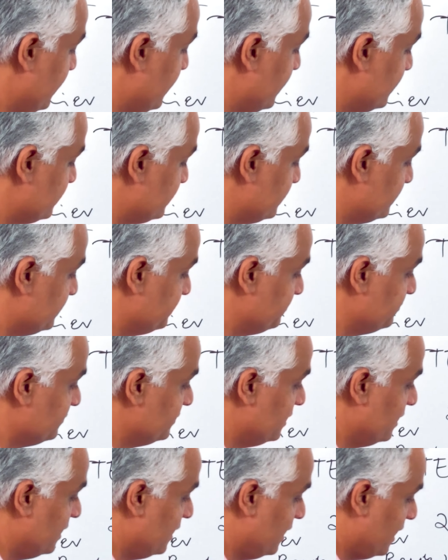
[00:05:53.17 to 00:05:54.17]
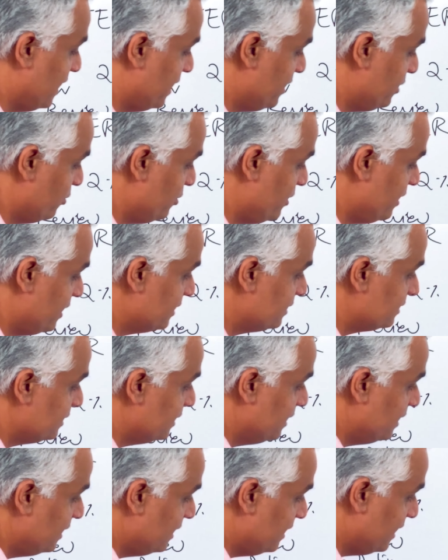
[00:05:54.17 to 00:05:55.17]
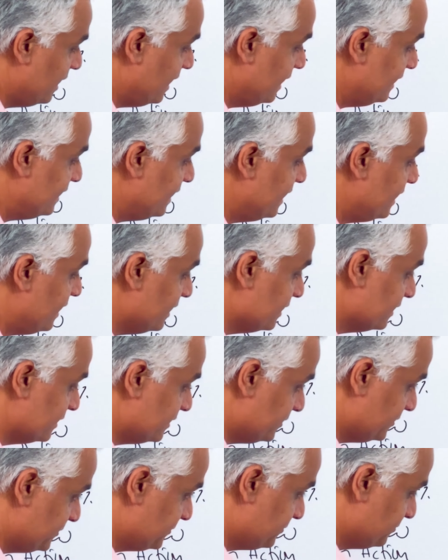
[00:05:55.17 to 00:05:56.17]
years and 20 years and 30 years.